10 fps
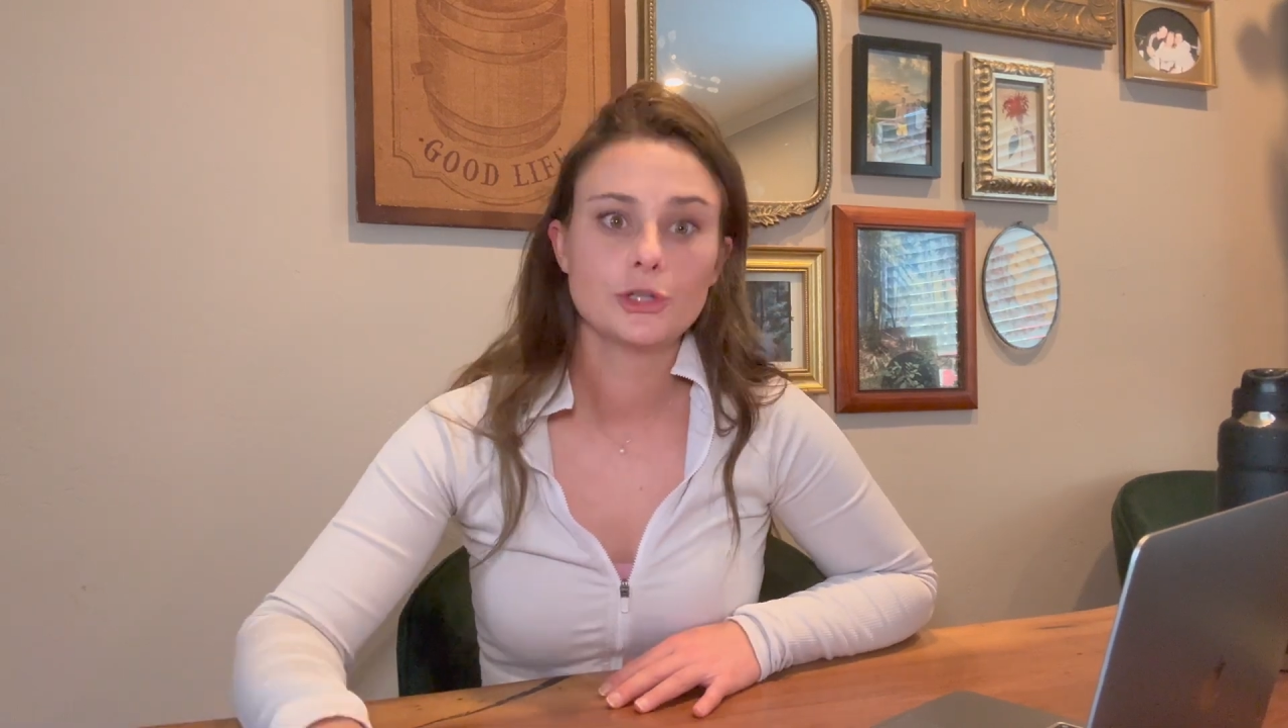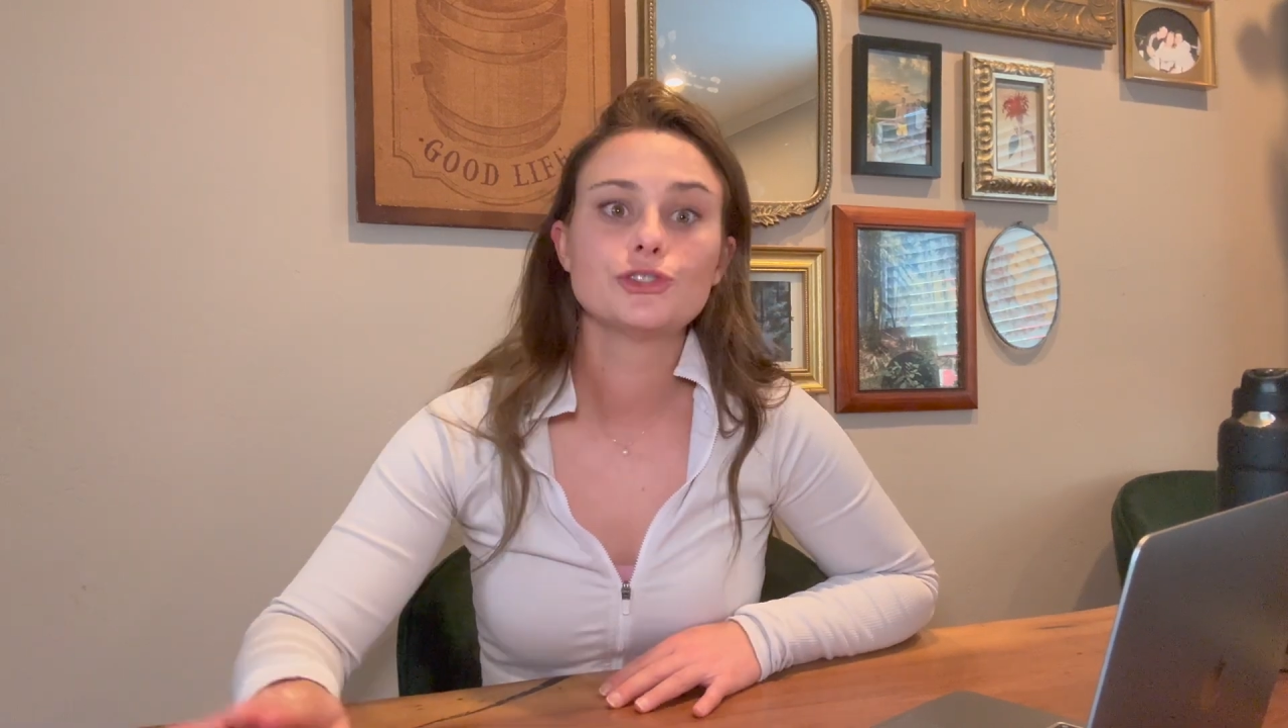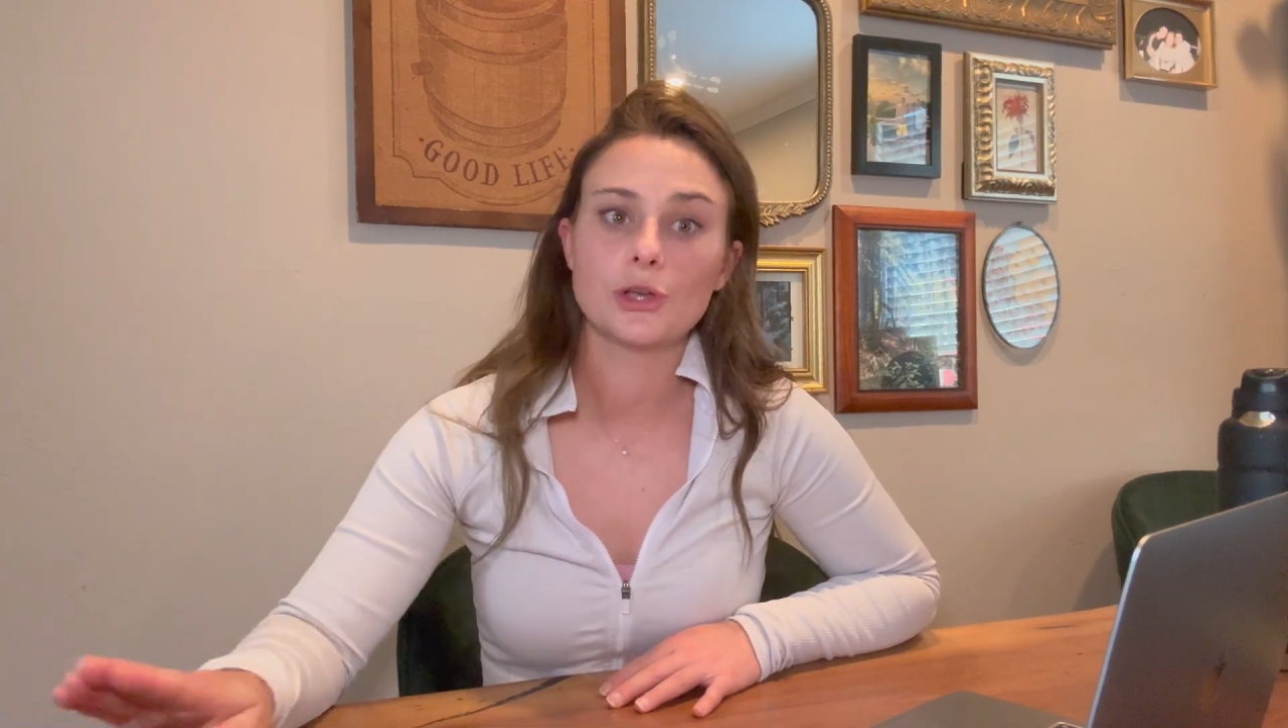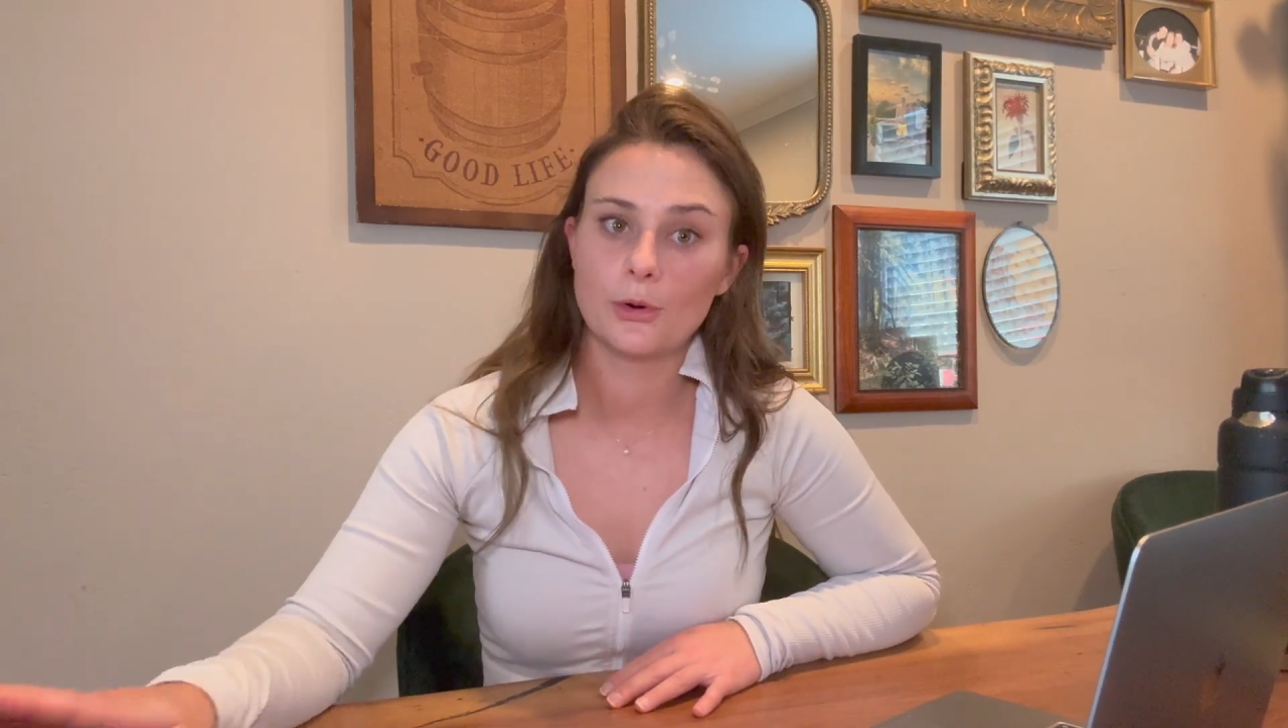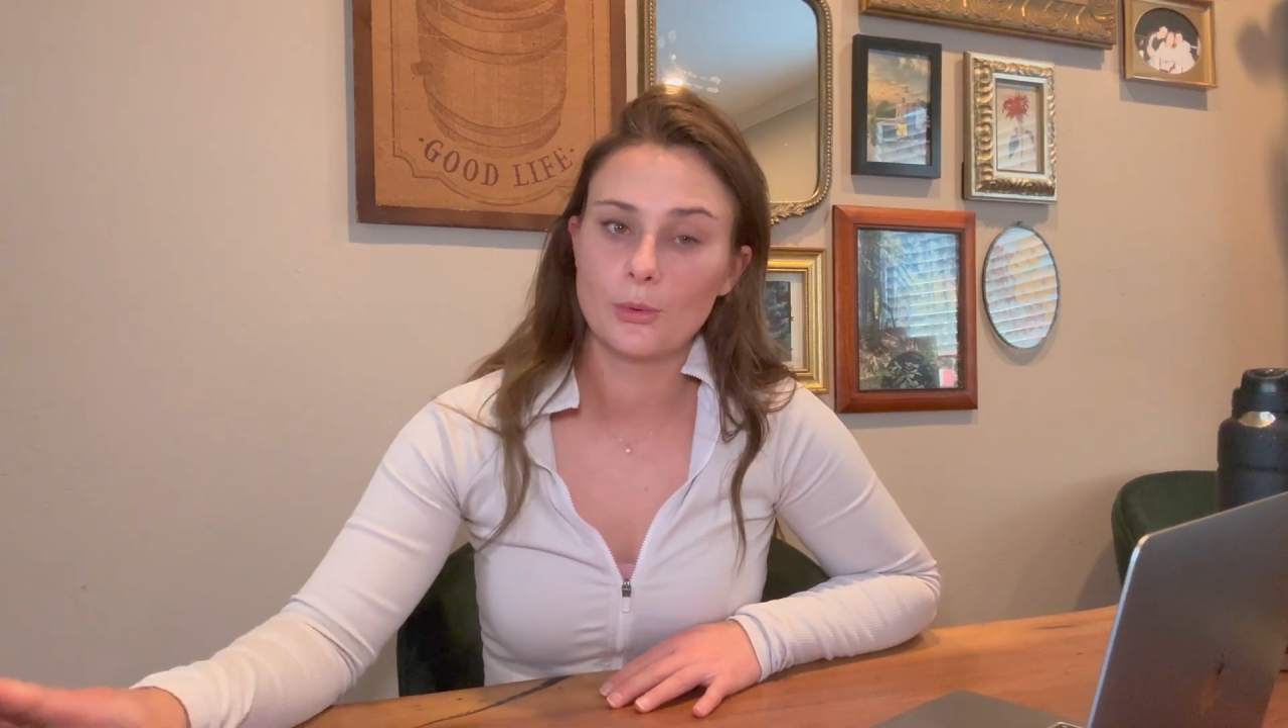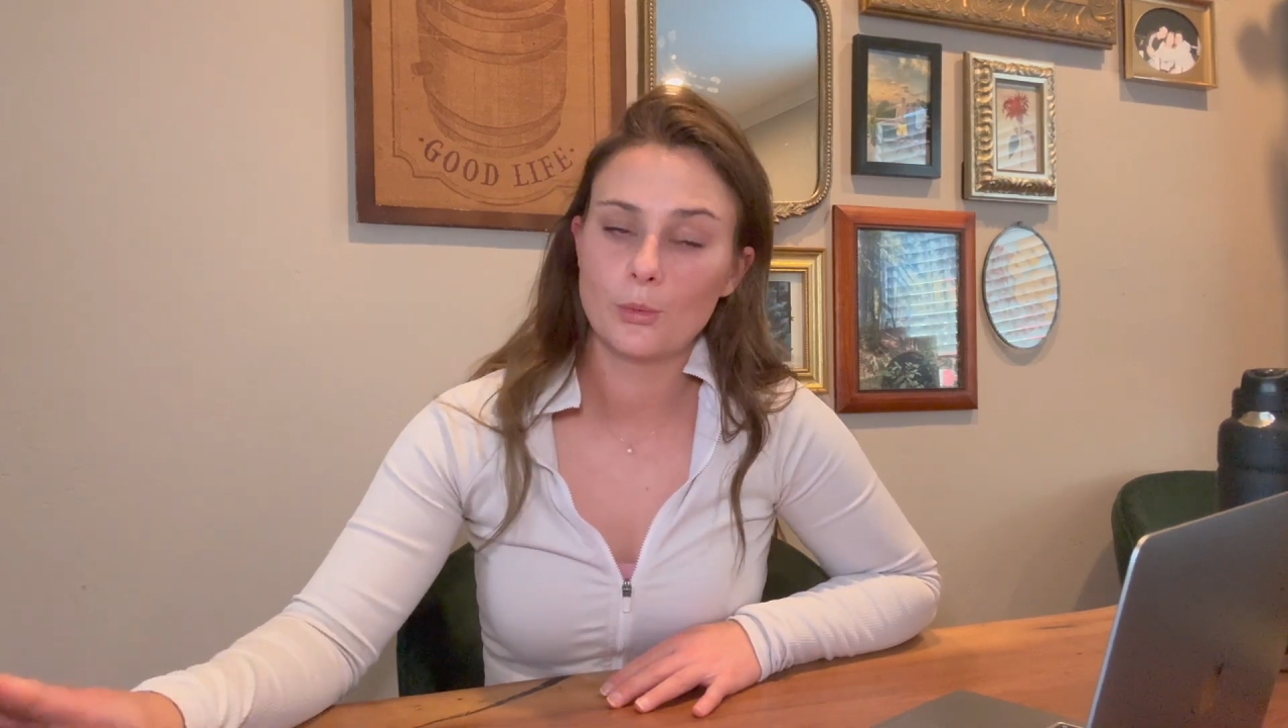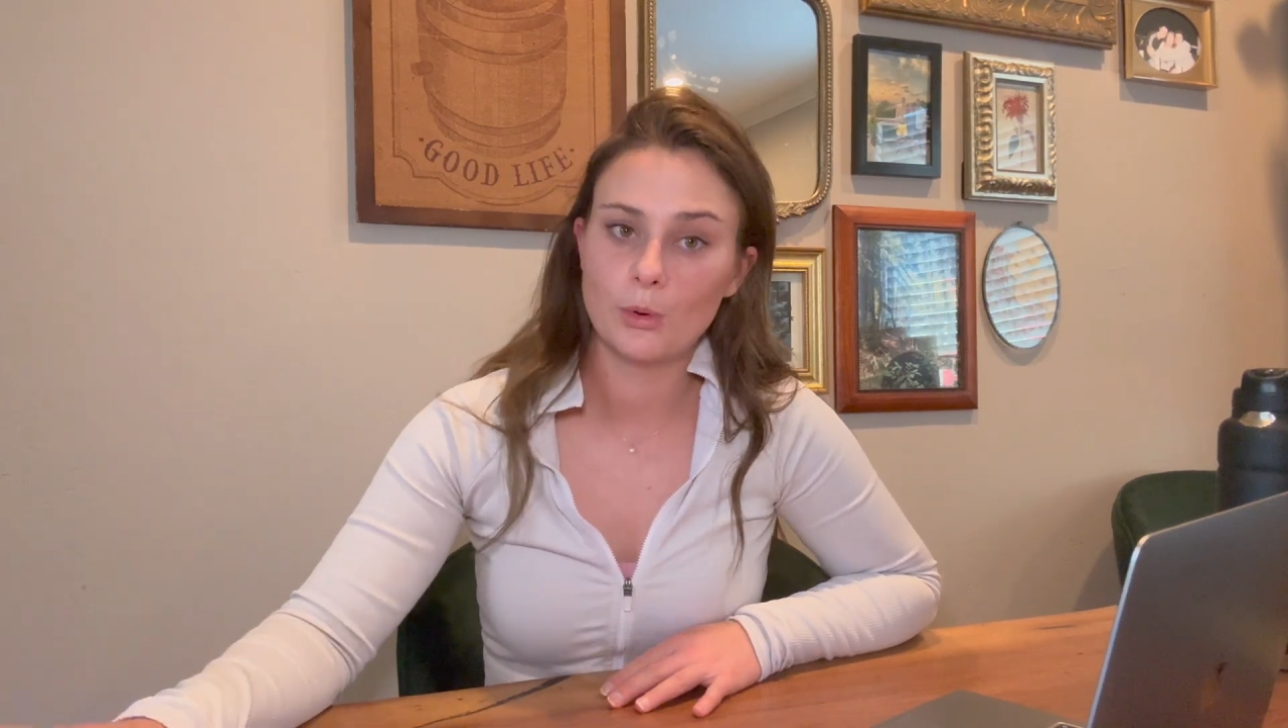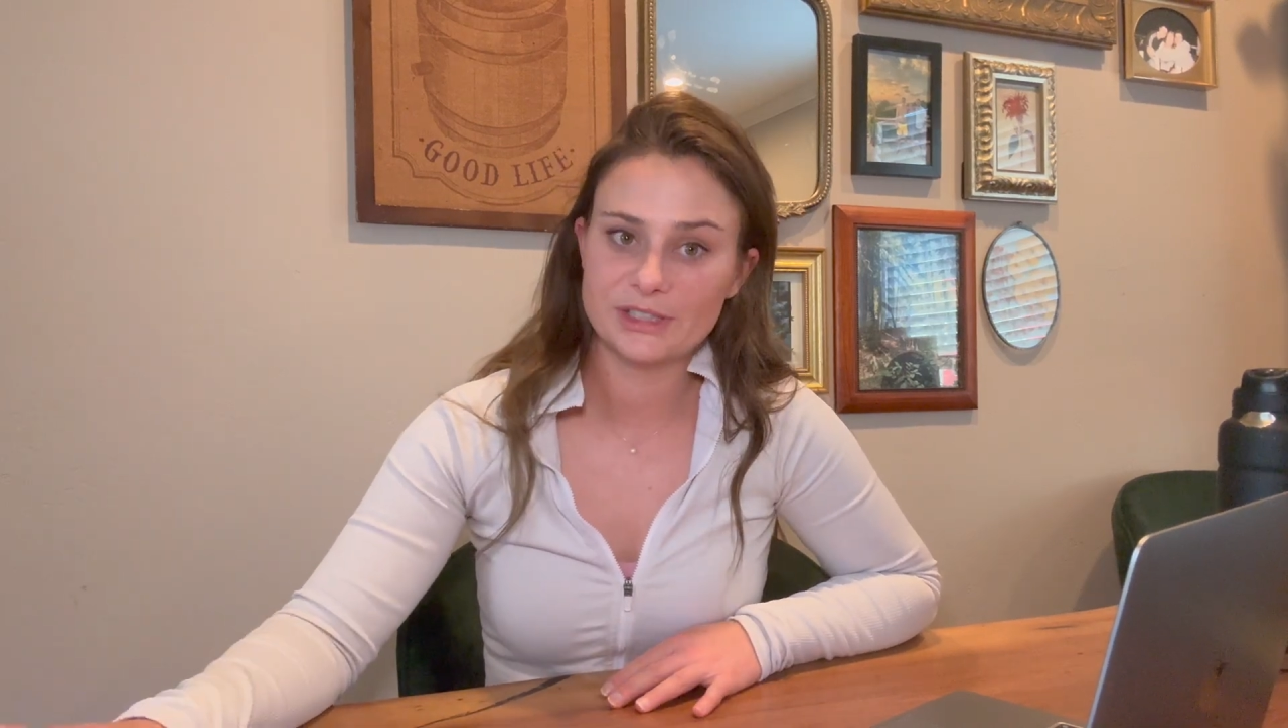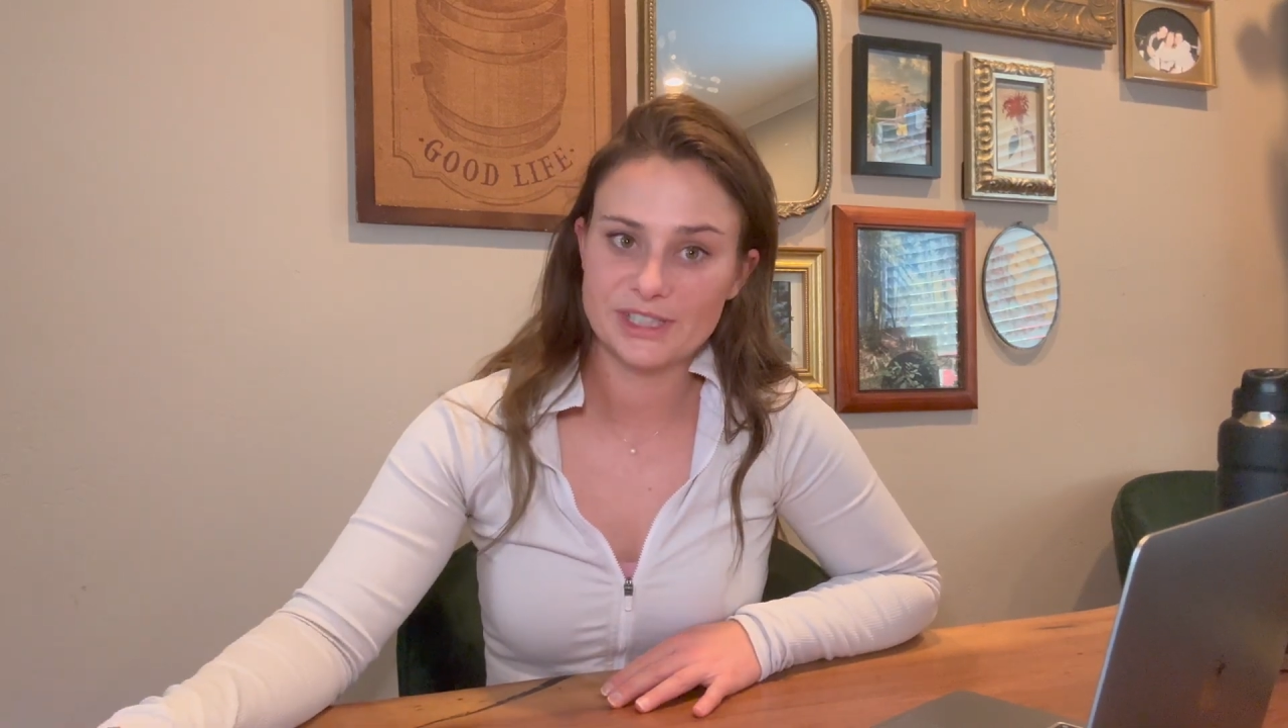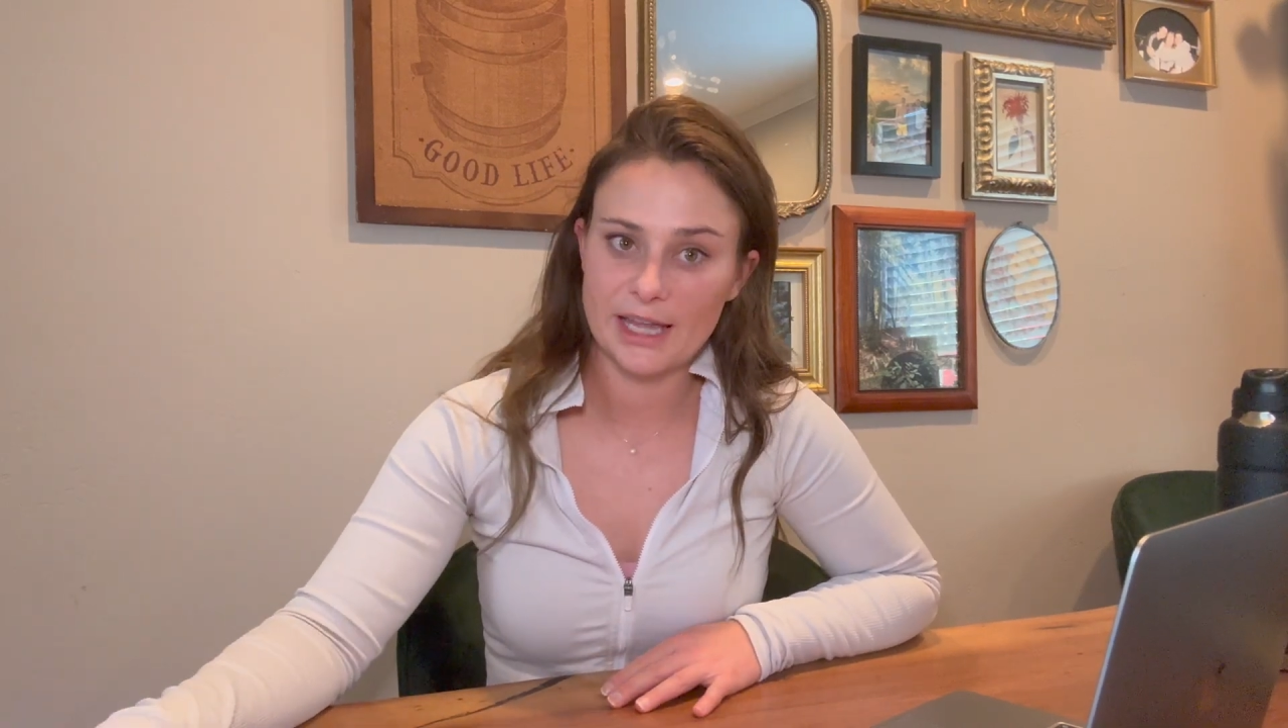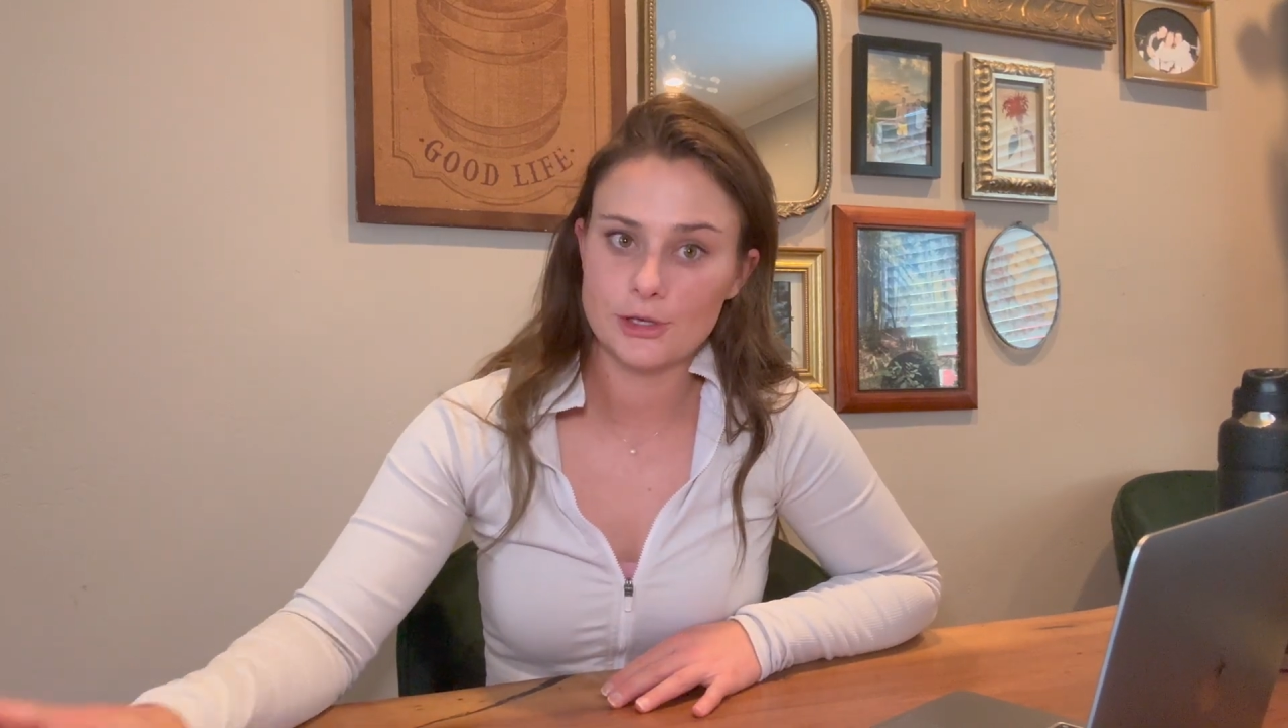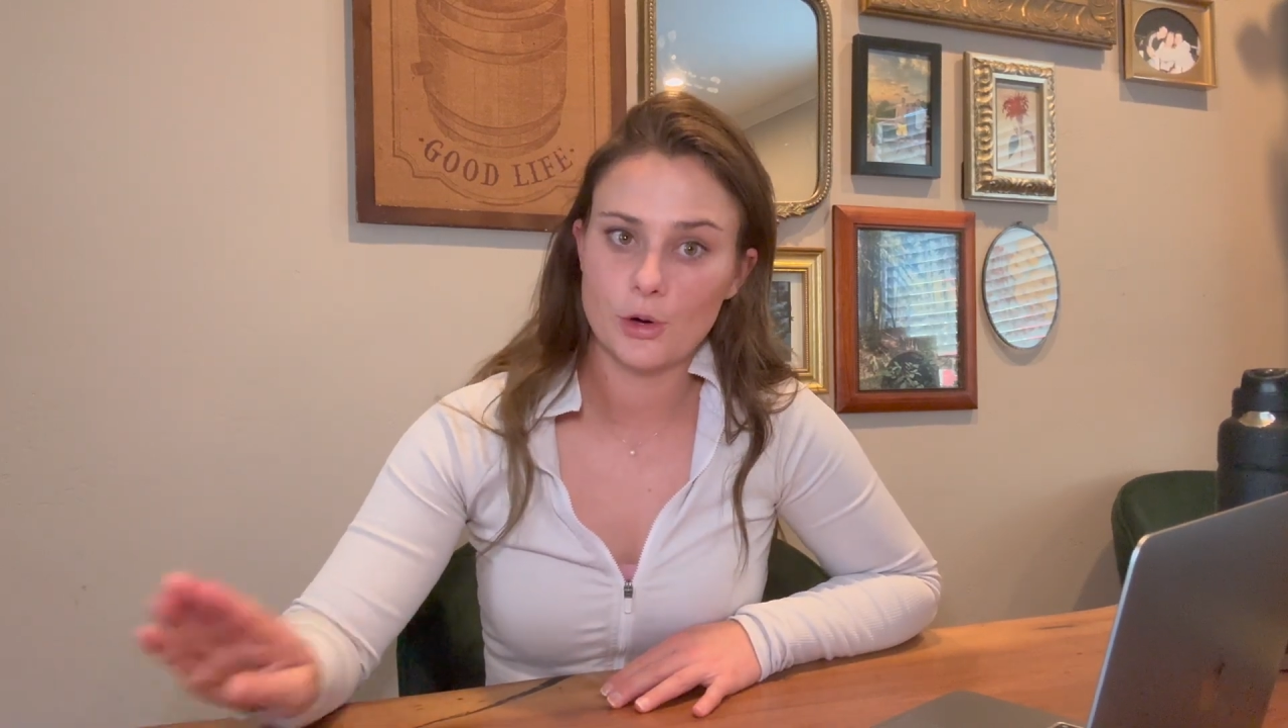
So once again,